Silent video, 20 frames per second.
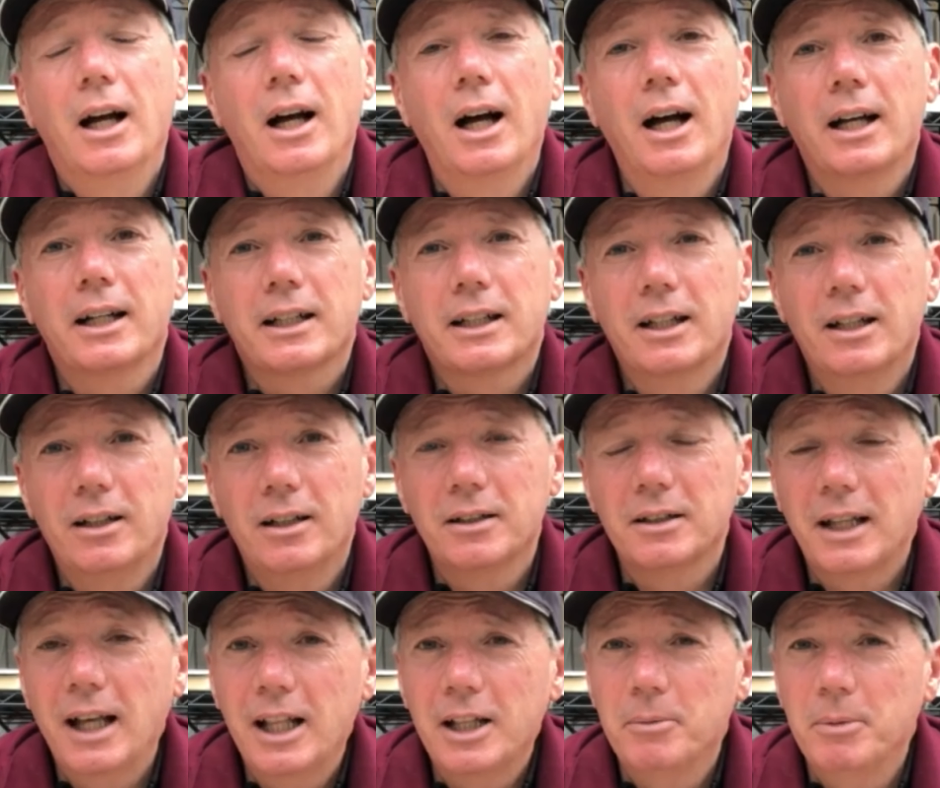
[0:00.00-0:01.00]
and I can't
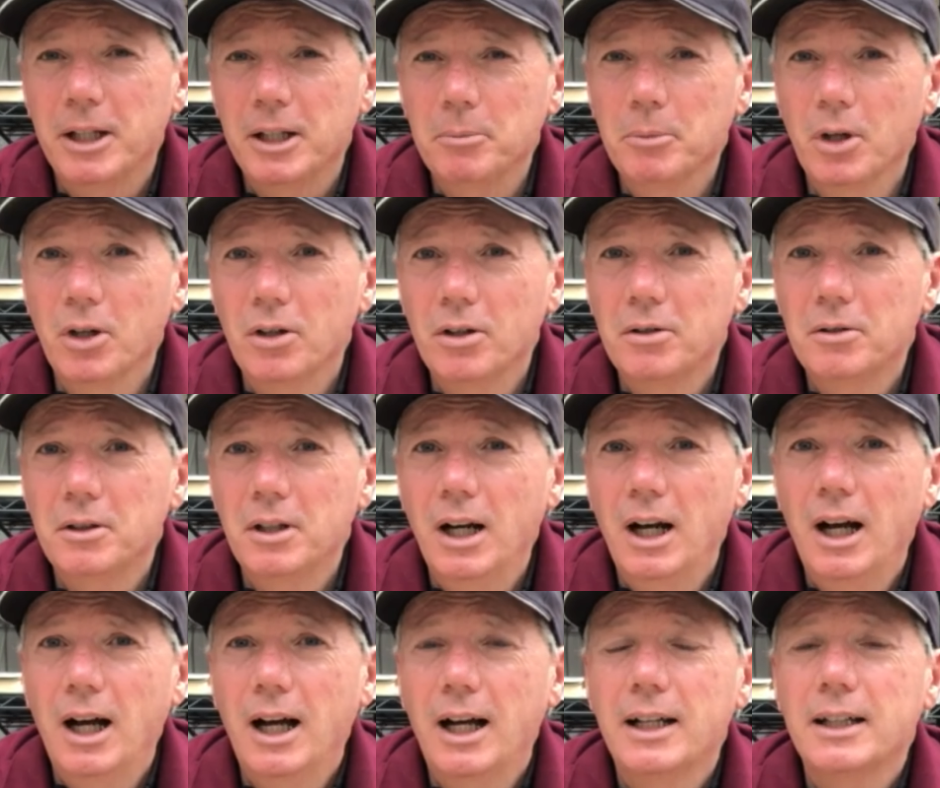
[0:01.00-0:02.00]
get them anymore.
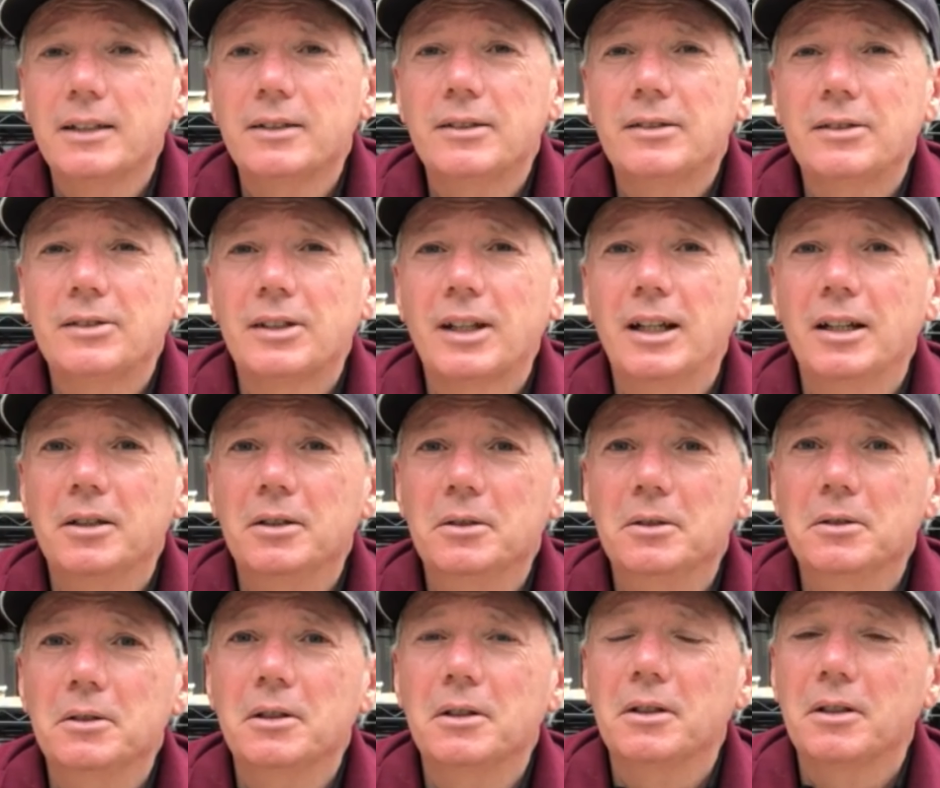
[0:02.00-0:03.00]
And so,